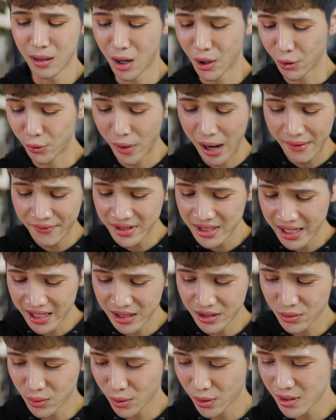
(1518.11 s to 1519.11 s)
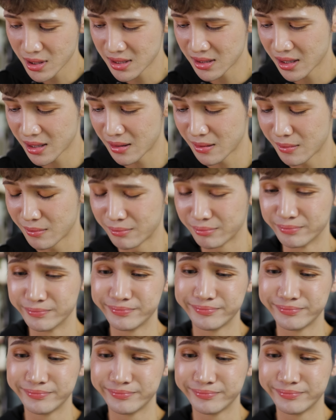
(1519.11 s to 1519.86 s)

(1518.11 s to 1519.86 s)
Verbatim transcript: are gravitating towards, then